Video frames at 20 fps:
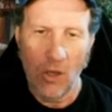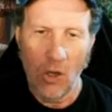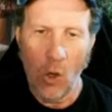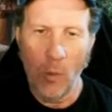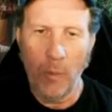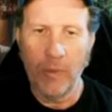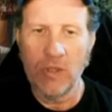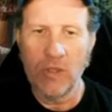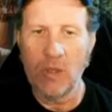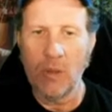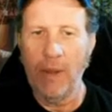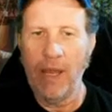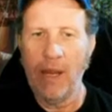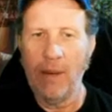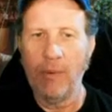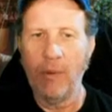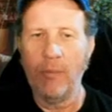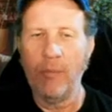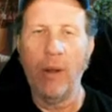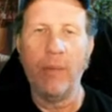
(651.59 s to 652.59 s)
opens the
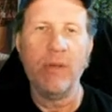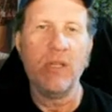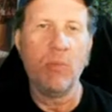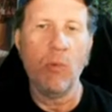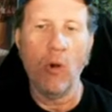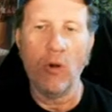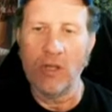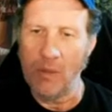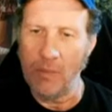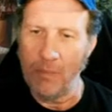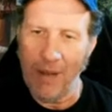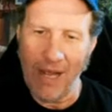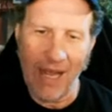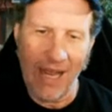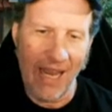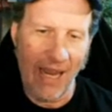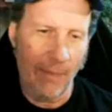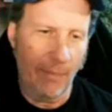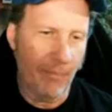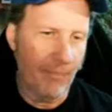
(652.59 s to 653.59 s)
paper, probably smokes a
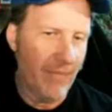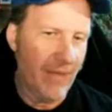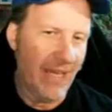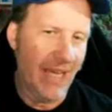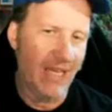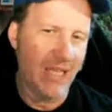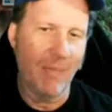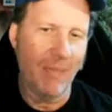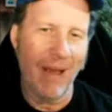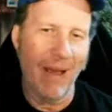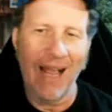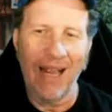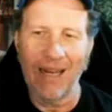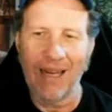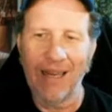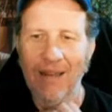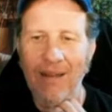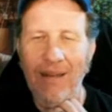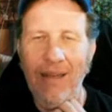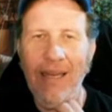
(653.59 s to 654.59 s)
pipe, kicks back,
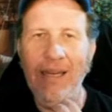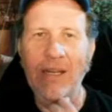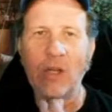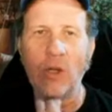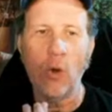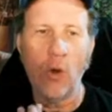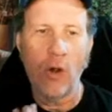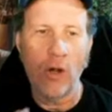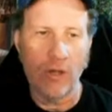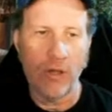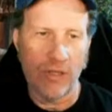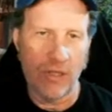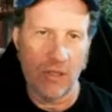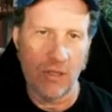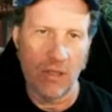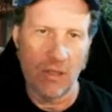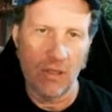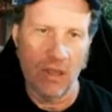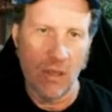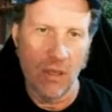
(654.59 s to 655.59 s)

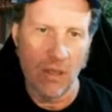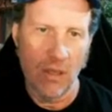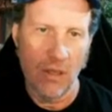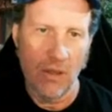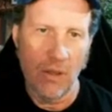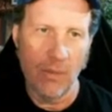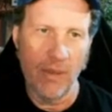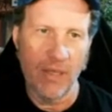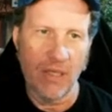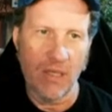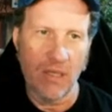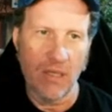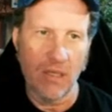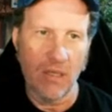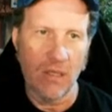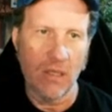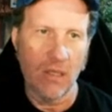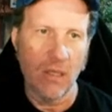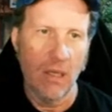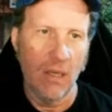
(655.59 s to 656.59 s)
ignores the missus